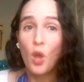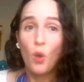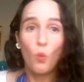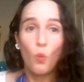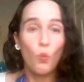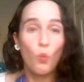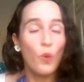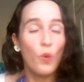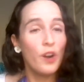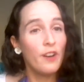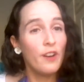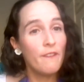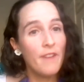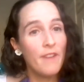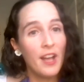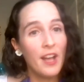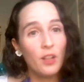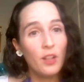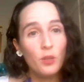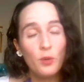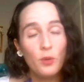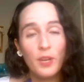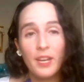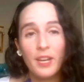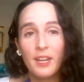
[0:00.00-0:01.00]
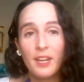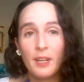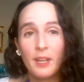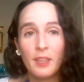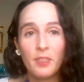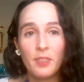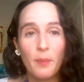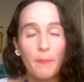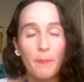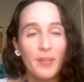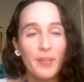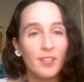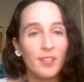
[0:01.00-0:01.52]
We're evaluating
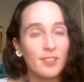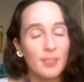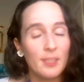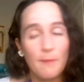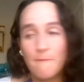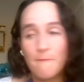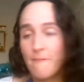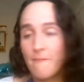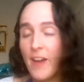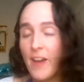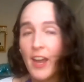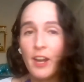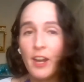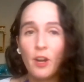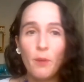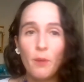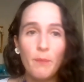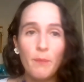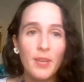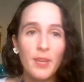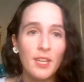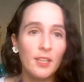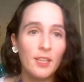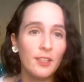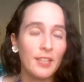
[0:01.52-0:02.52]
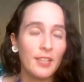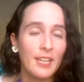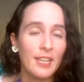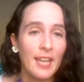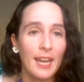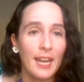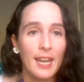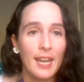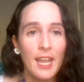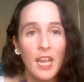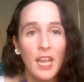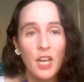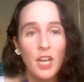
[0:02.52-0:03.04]
the built environment, looking at
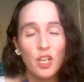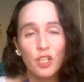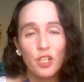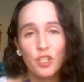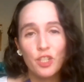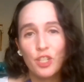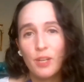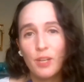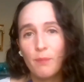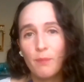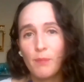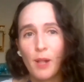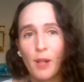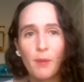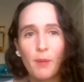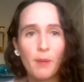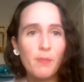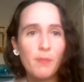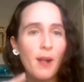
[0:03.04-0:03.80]
energy, blah, blah,